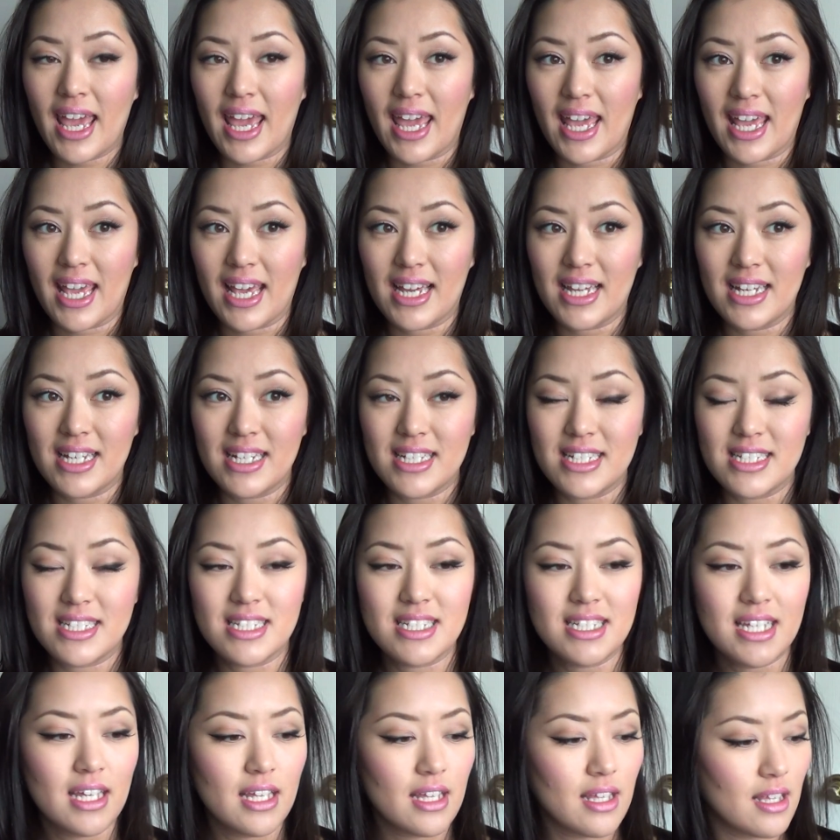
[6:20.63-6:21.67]

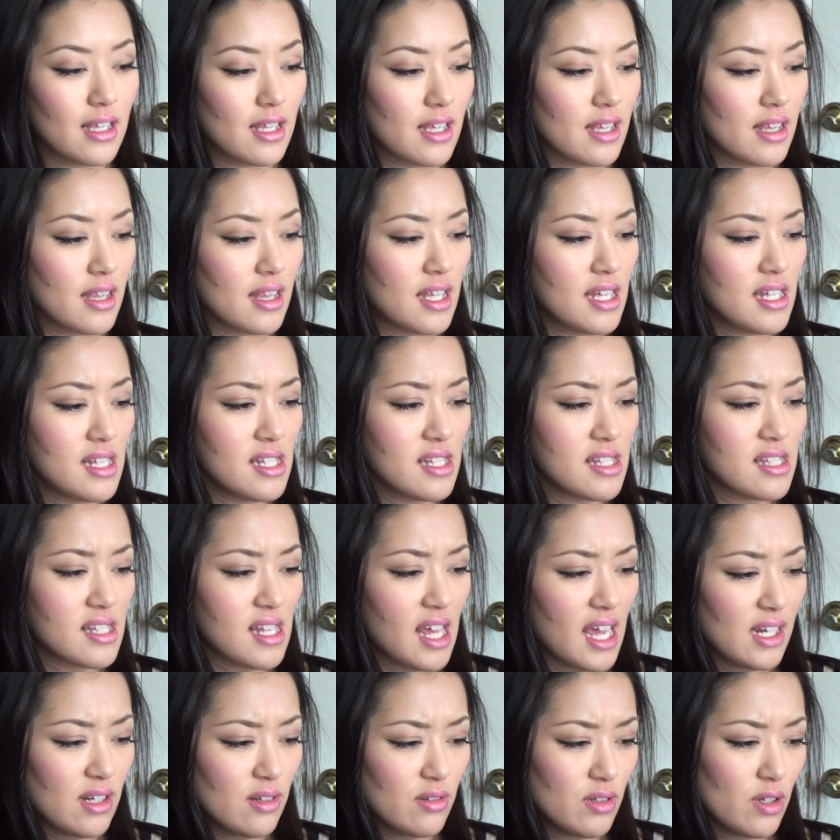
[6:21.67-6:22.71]
and this,
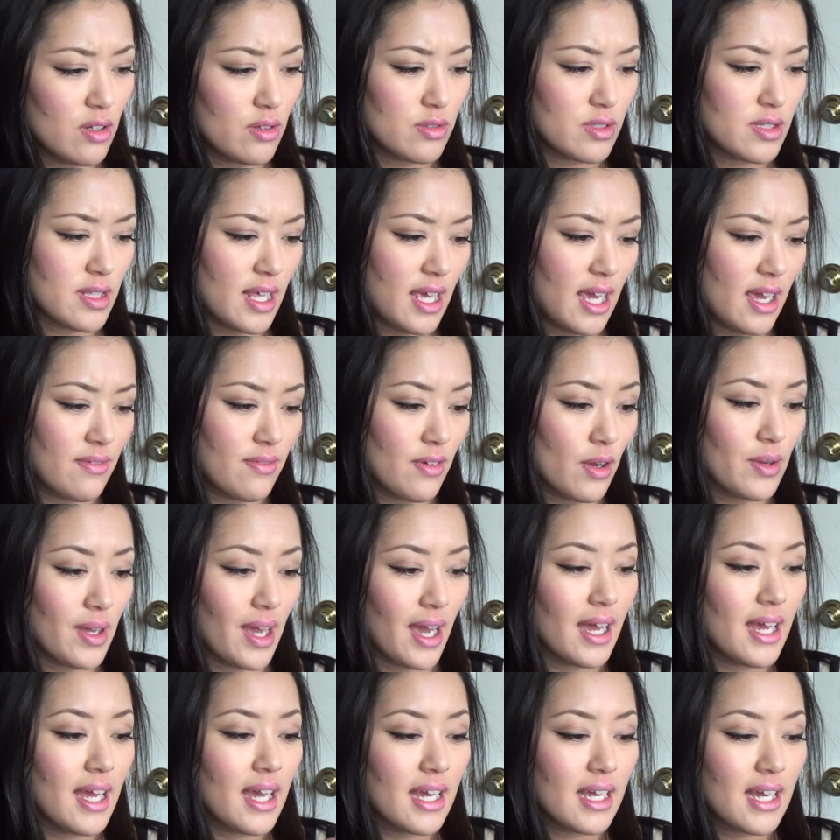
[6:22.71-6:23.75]
I don't know, do they have, oh
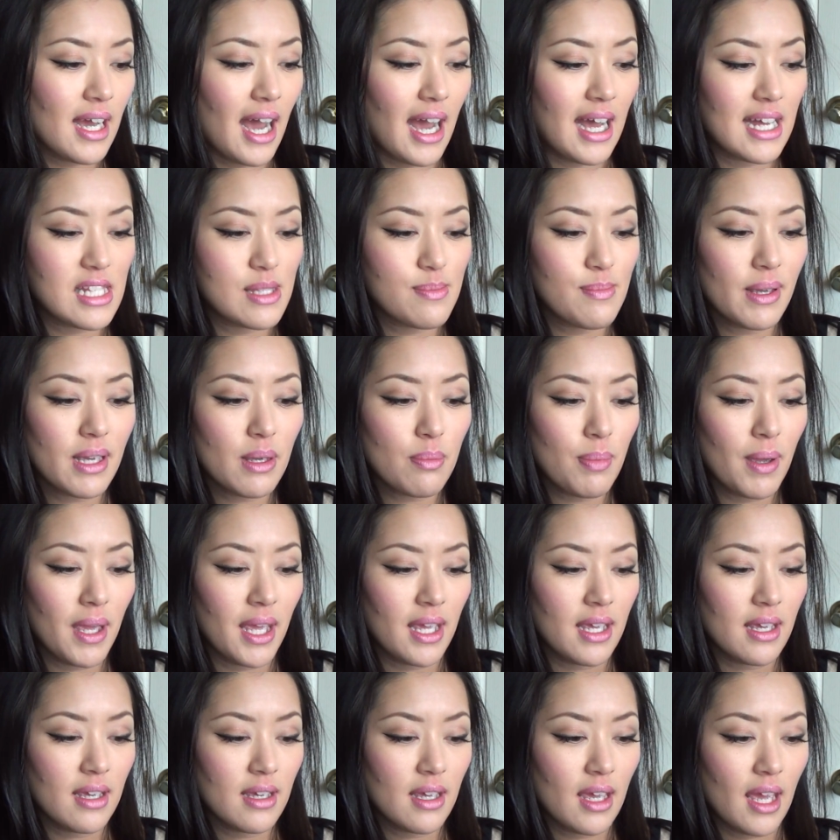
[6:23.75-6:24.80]
yeah, Cosmic
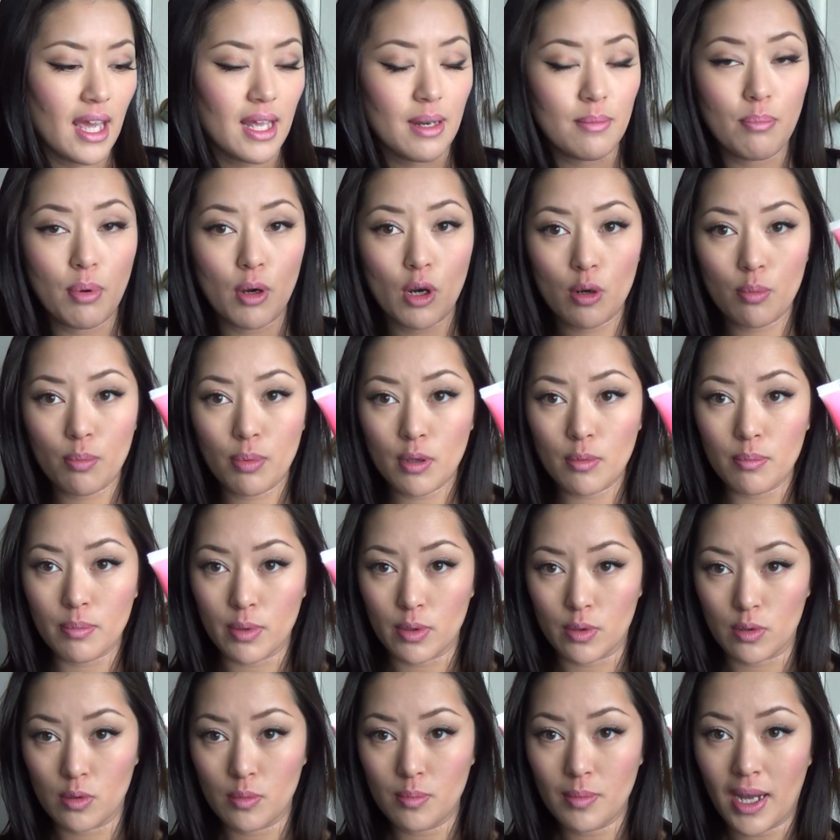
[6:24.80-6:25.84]
Pink and Purple
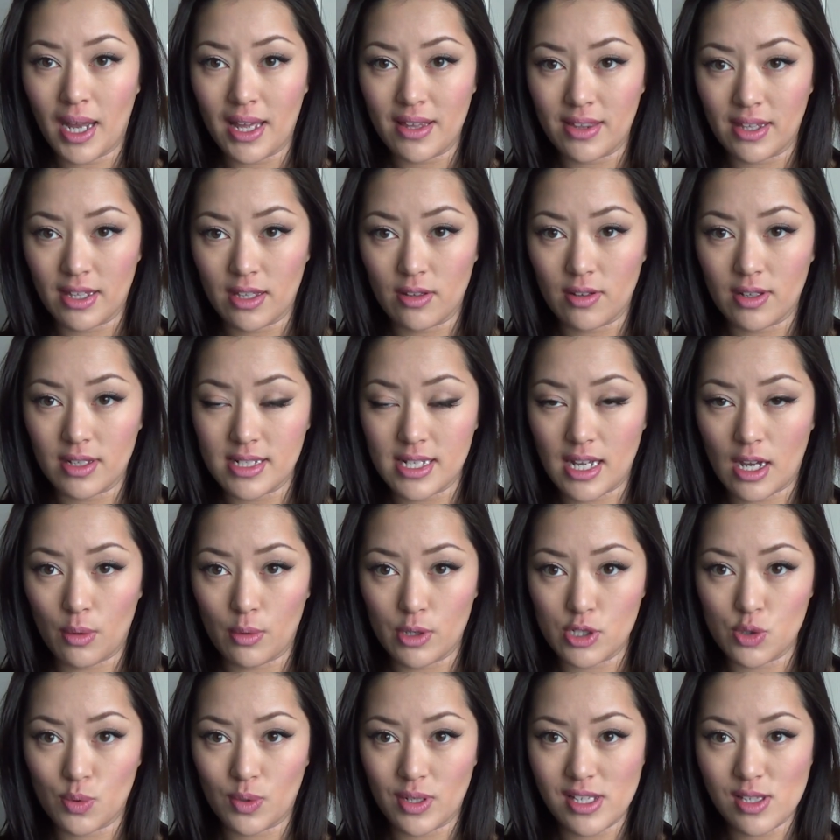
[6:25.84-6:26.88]
Boom. I think you can tell
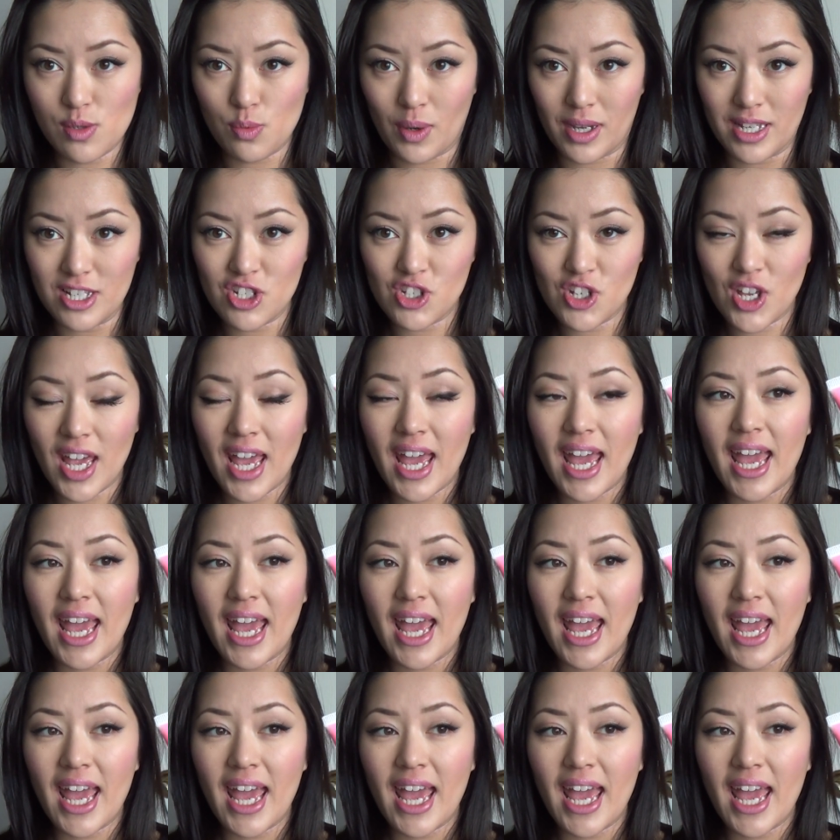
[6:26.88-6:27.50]
which one is which.